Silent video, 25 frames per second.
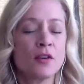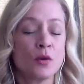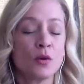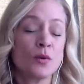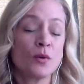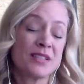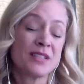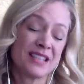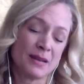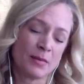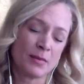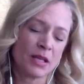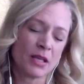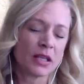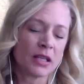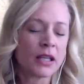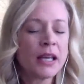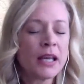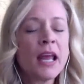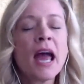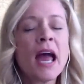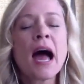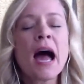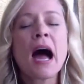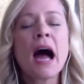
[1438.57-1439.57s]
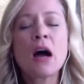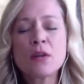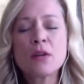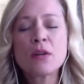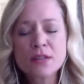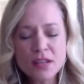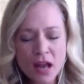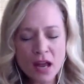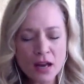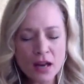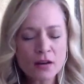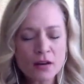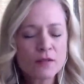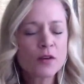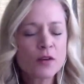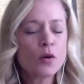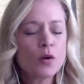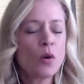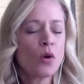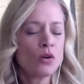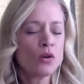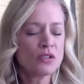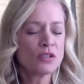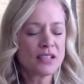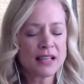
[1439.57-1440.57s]
seemingly outside of you
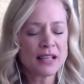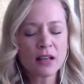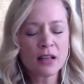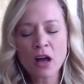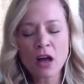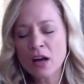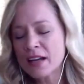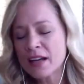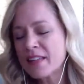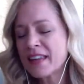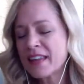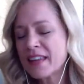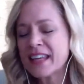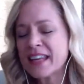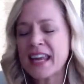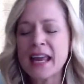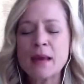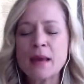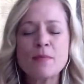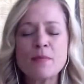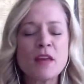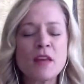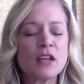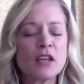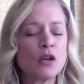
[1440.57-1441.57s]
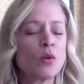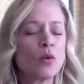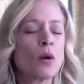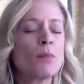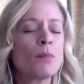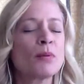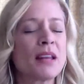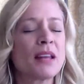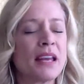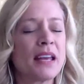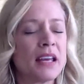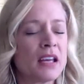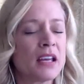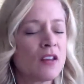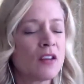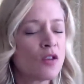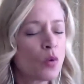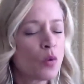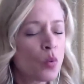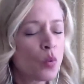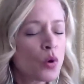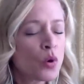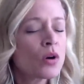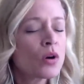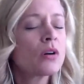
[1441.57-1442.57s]
all day long in the game that you are playing in the
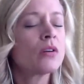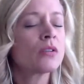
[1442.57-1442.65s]
world.